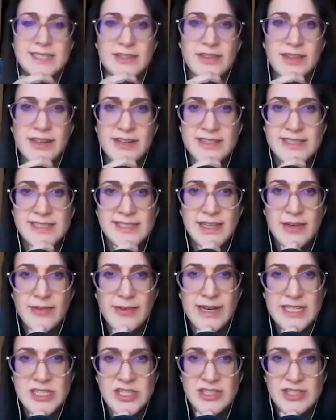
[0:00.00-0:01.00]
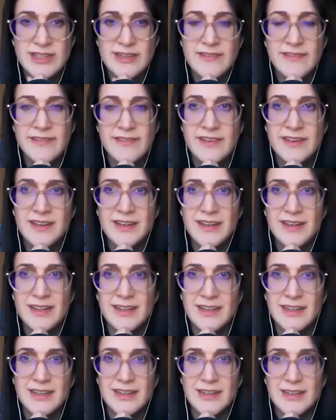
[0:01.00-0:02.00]
So there's the question of
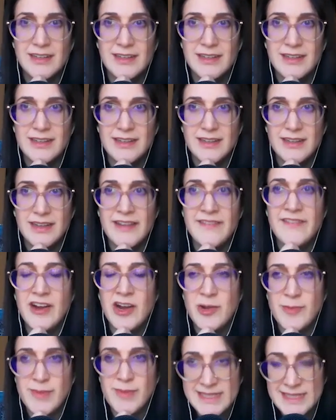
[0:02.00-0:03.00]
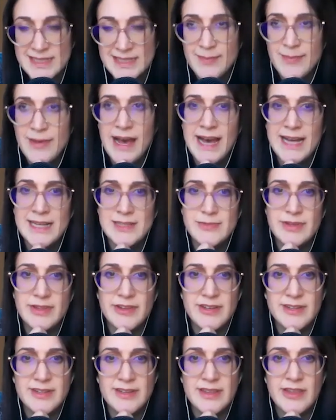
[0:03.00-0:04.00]
environmental impact,
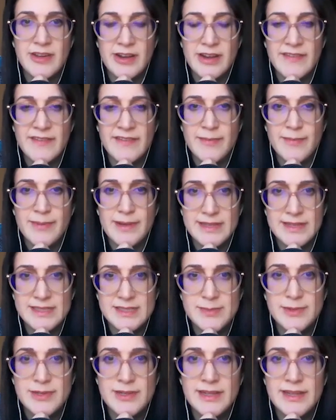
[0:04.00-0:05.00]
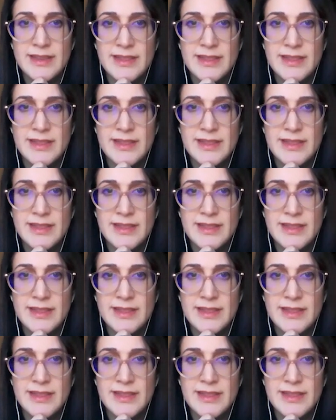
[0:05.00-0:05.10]
whether they're even buildable,